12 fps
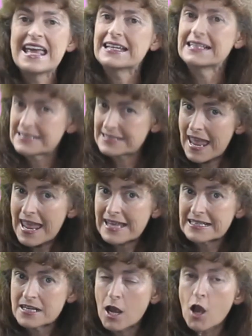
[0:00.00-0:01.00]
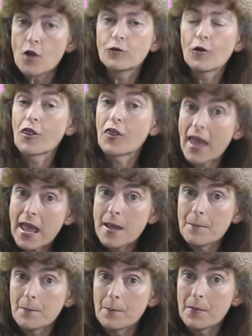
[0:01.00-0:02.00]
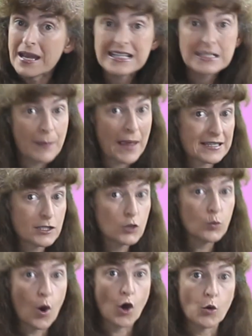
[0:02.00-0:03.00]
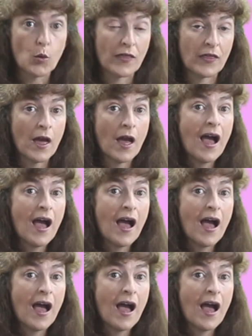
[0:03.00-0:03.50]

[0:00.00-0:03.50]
Instead, for them, it's best to work with